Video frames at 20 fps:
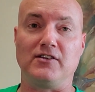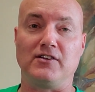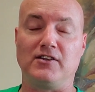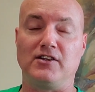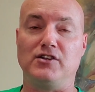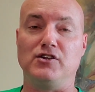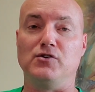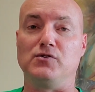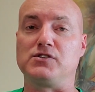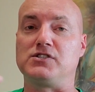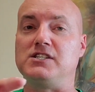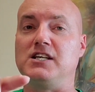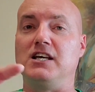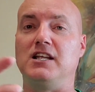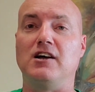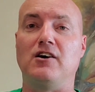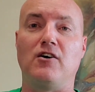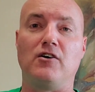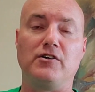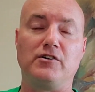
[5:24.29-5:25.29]
And you'll see it
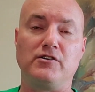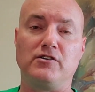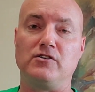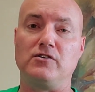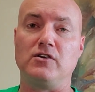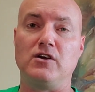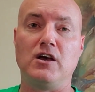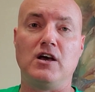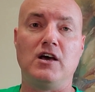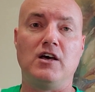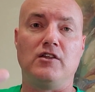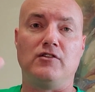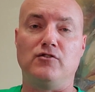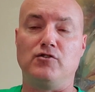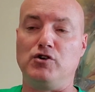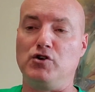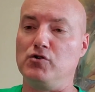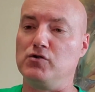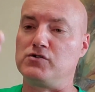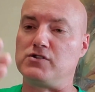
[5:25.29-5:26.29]
on, they're
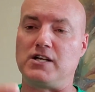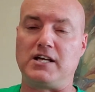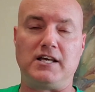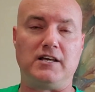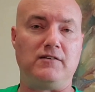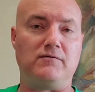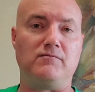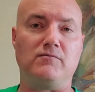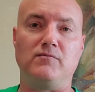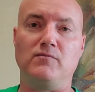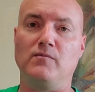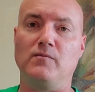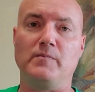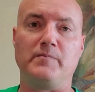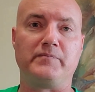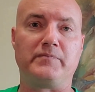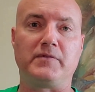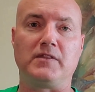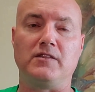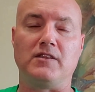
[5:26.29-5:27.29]
usually
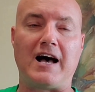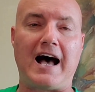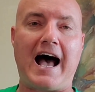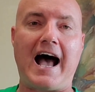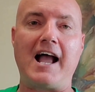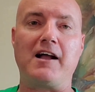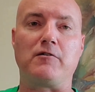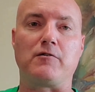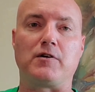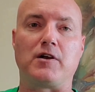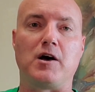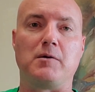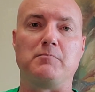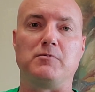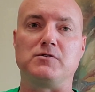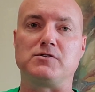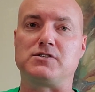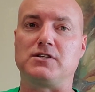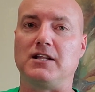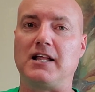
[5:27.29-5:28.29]
the higher
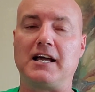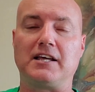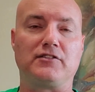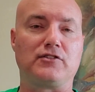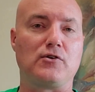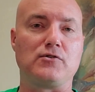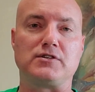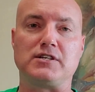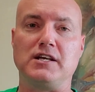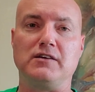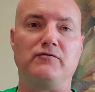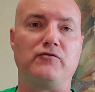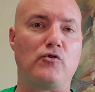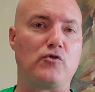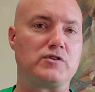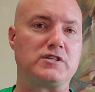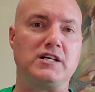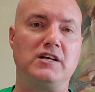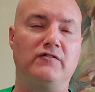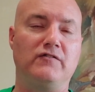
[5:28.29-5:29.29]
numbers, so like 13,
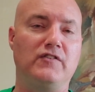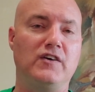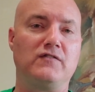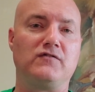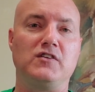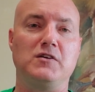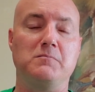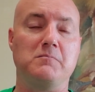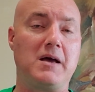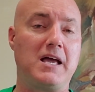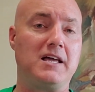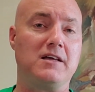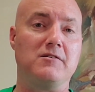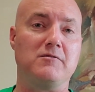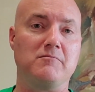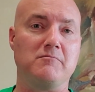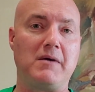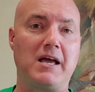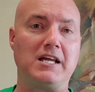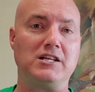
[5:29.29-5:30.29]
14, 15,
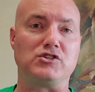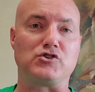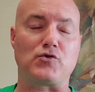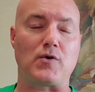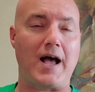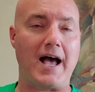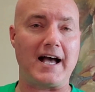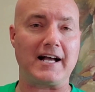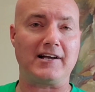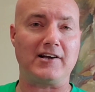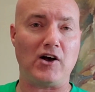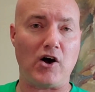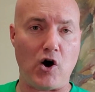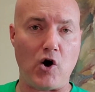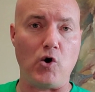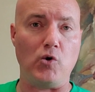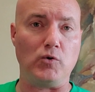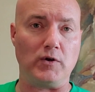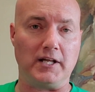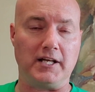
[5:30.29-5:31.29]
main track
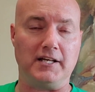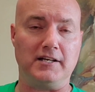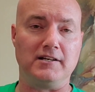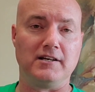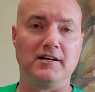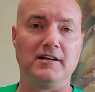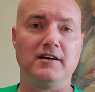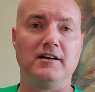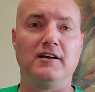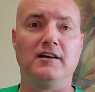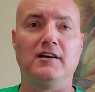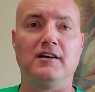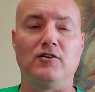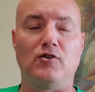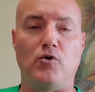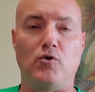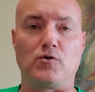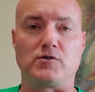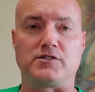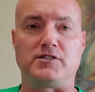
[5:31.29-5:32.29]
only
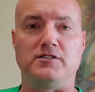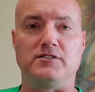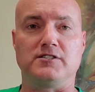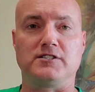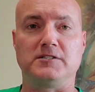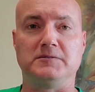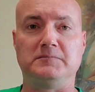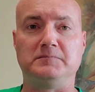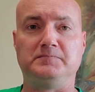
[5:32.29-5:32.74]
horses.